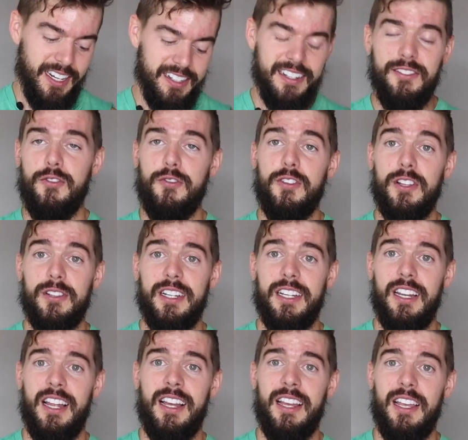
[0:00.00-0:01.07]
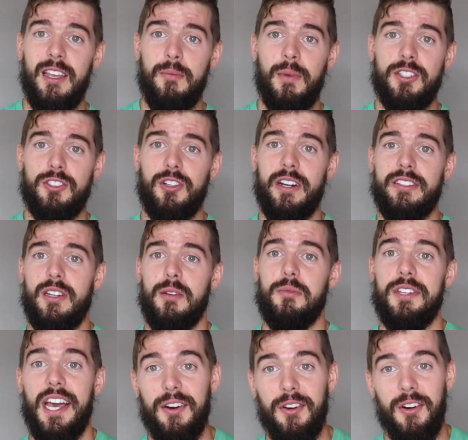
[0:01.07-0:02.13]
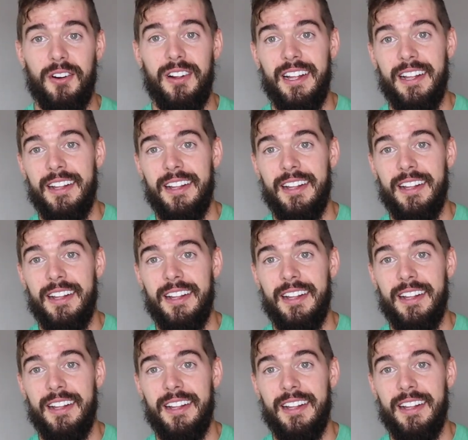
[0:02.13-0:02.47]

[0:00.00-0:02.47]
I didn't feel it in my triceps at all.